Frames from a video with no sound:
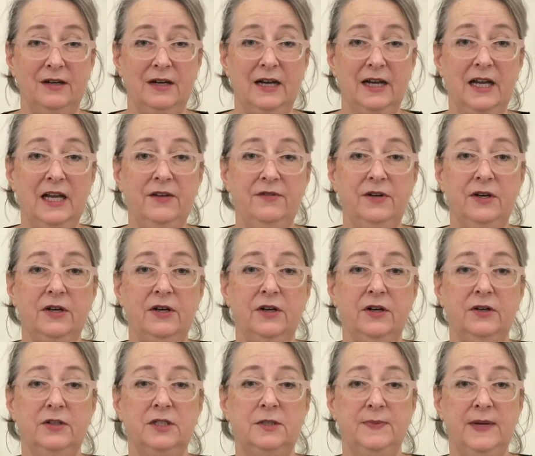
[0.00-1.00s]
I have
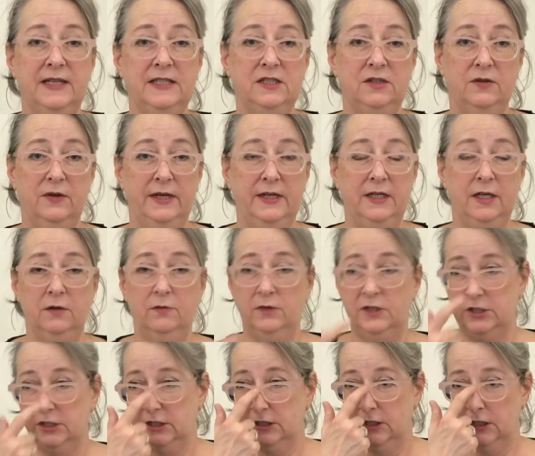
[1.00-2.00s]
a spice grinder,
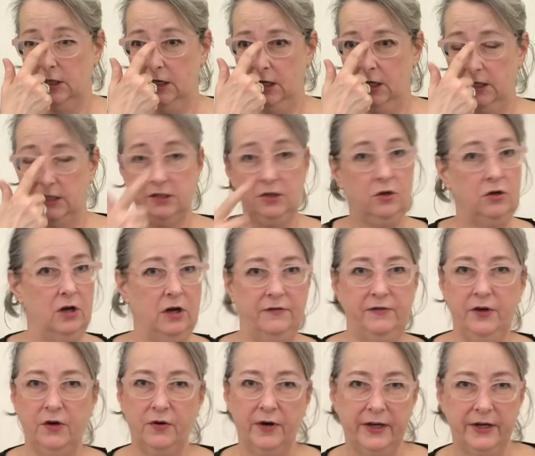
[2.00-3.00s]
which is a
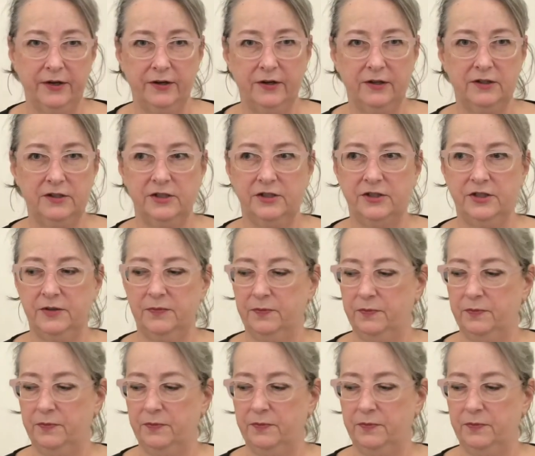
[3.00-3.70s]
coffee grinder, just a